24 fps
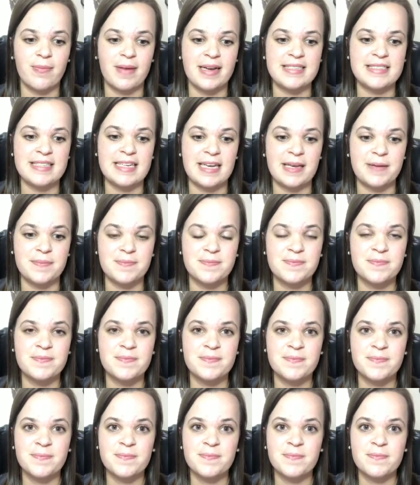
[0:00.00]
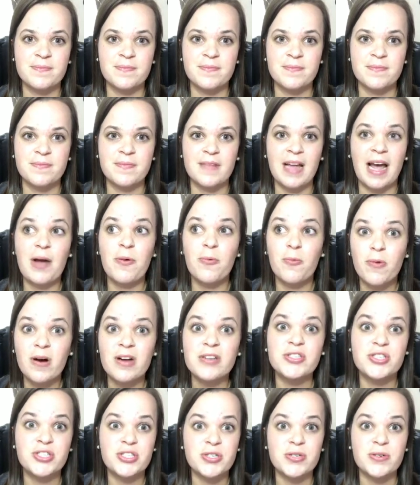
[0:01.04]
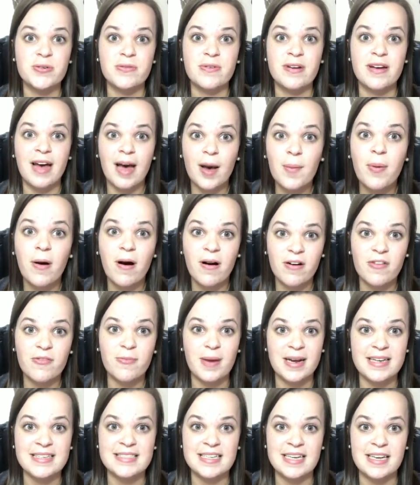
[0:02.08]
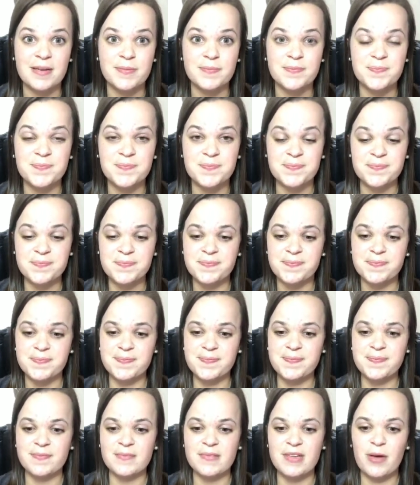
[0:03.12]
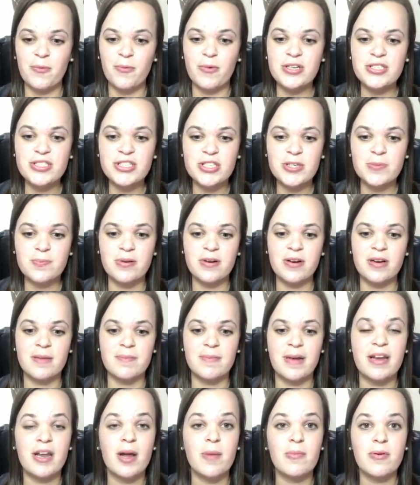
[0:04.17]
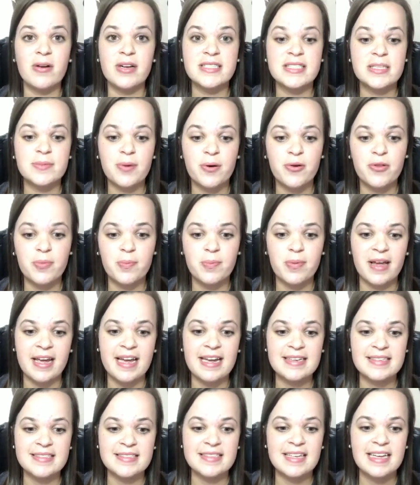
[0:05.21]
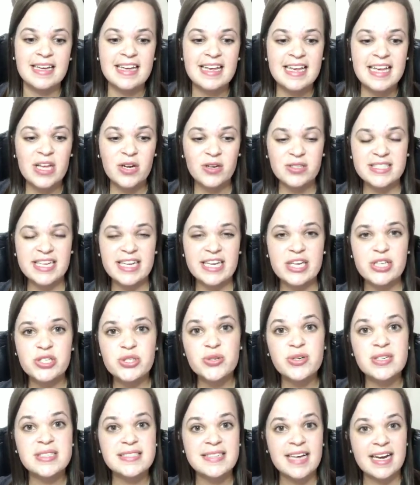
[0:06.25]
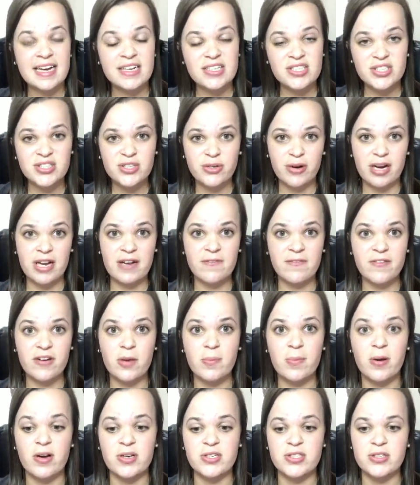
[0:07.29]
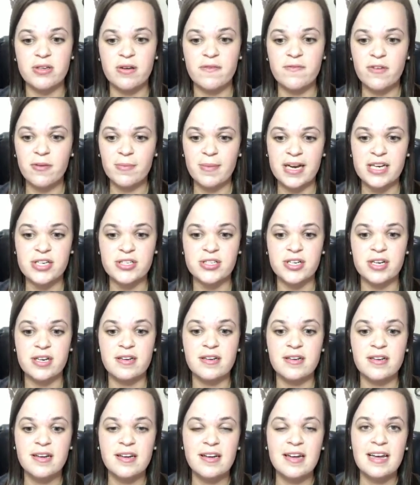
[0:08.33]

of my team. I want you a part of my team. Once you put my number into both blanks, it'll take you to a second screen for your personal information.